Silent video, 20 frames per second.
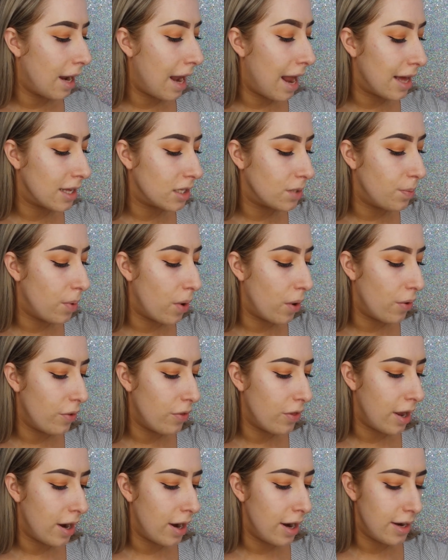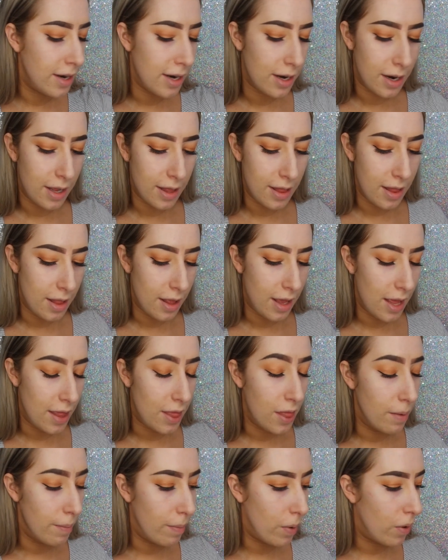glass bottle than it did
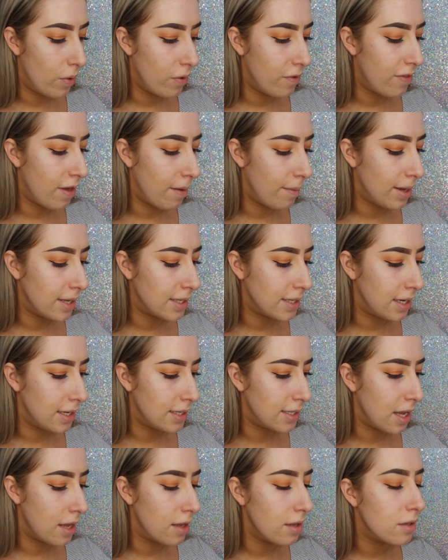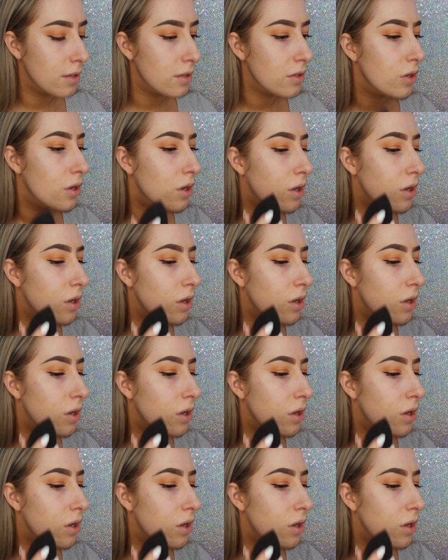in the bottle, if that makes any sense.